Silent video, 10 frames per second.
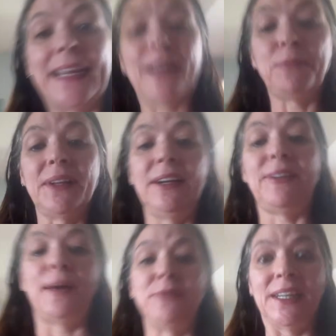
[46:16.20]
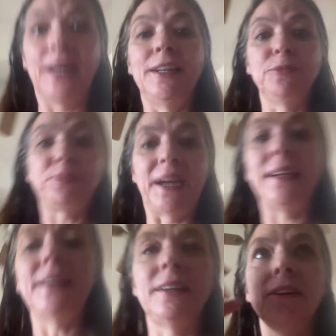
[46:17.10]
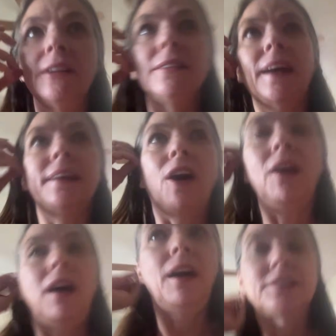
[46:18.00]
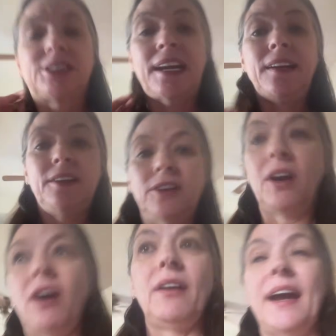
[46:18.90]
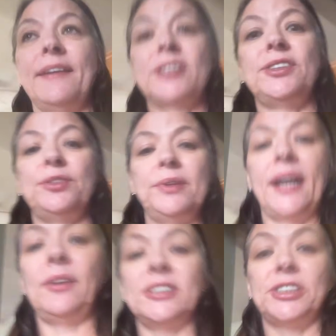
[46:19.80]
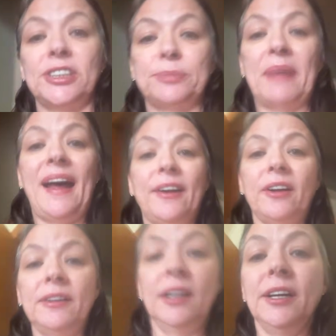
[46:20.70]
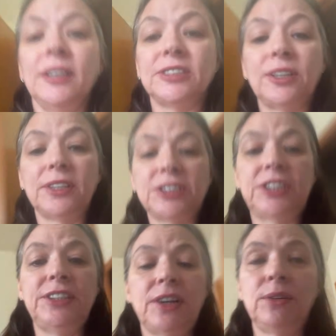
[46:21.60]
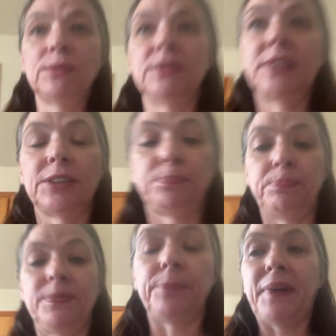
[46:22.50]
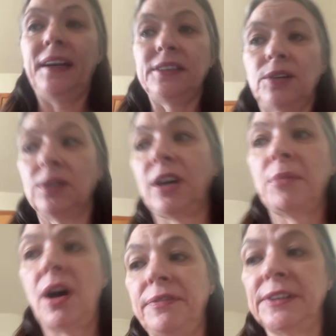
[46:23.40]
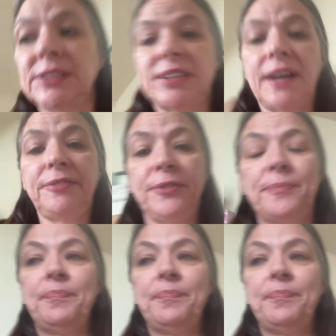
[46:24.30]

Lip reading: can't believe I'm done painting her, like staining her. All I have to do now is just mat her so that the paint don't come off and stuff.